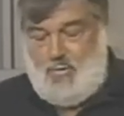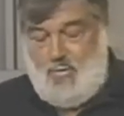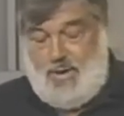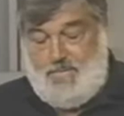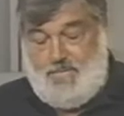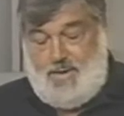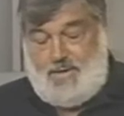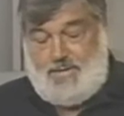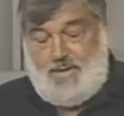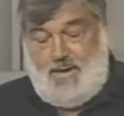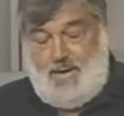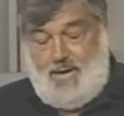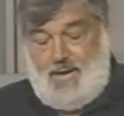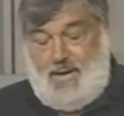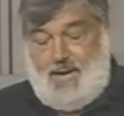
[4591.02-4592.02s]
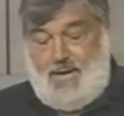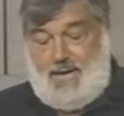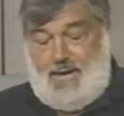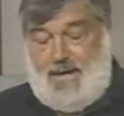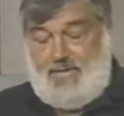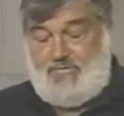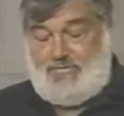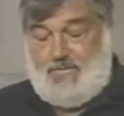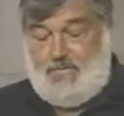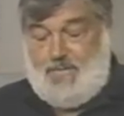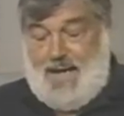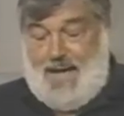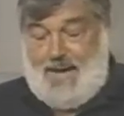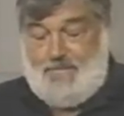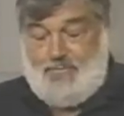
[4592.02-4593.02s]
equipment
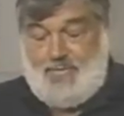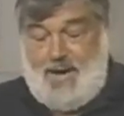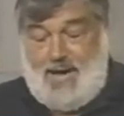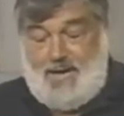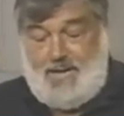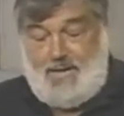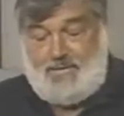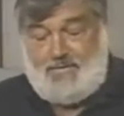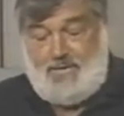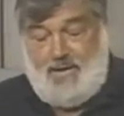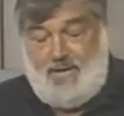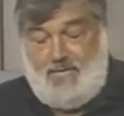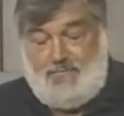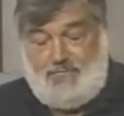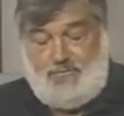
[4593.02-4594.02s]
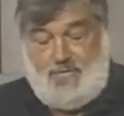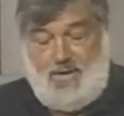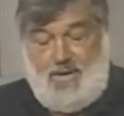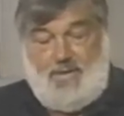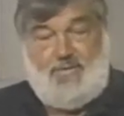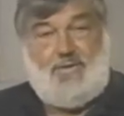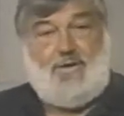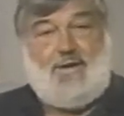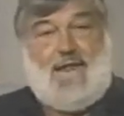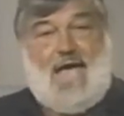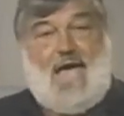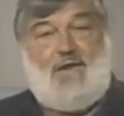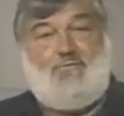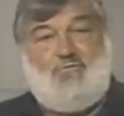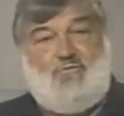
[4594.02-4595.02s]
as a byproduct of
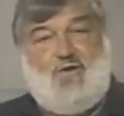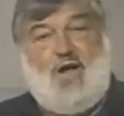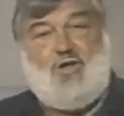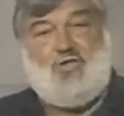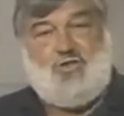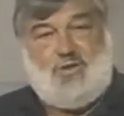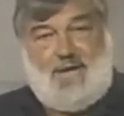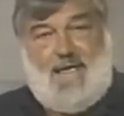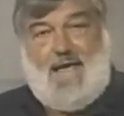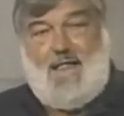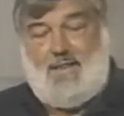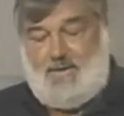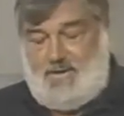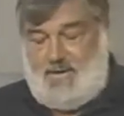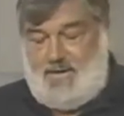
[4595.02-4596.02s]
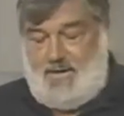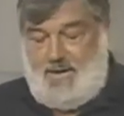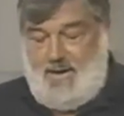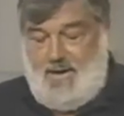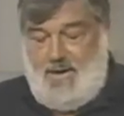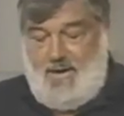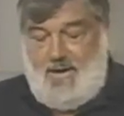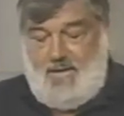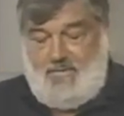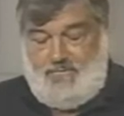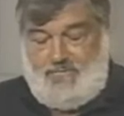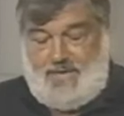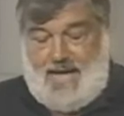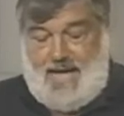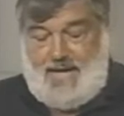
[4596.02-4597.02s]
the non-functionality
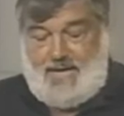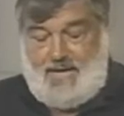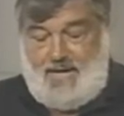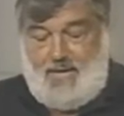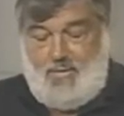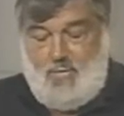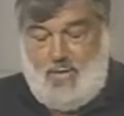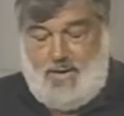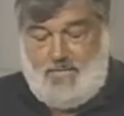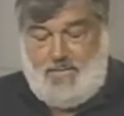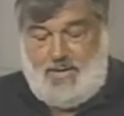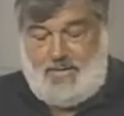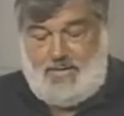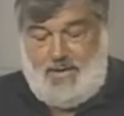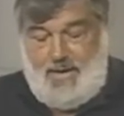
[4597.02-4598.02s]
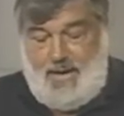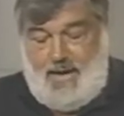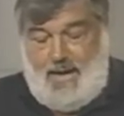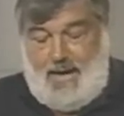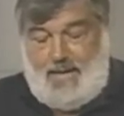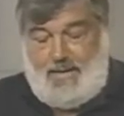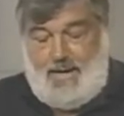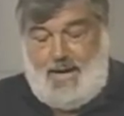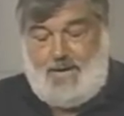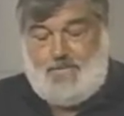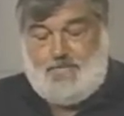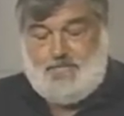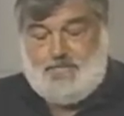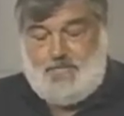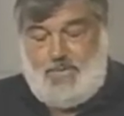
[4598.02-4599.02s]
of that equipment. And
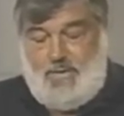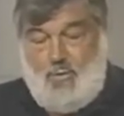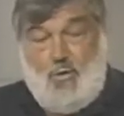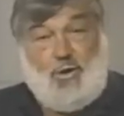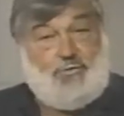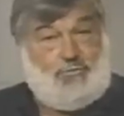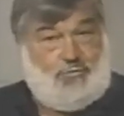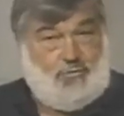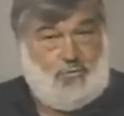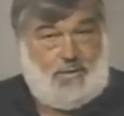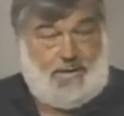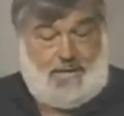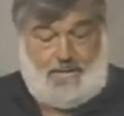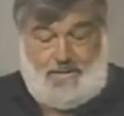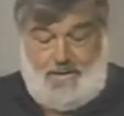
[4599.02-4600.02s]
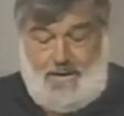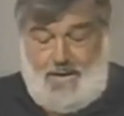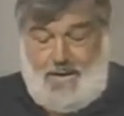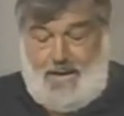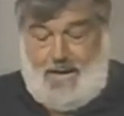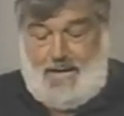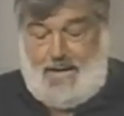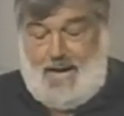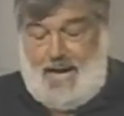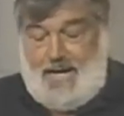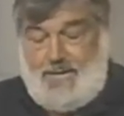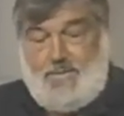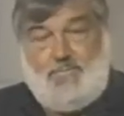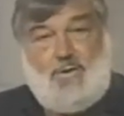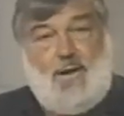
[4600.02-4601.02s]
then, or tooling.
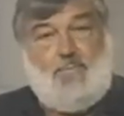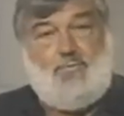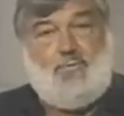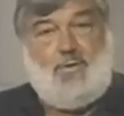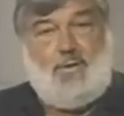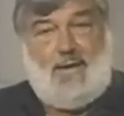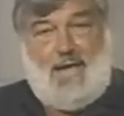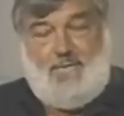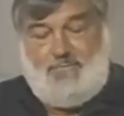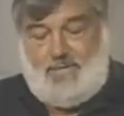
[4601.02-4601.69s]
And item number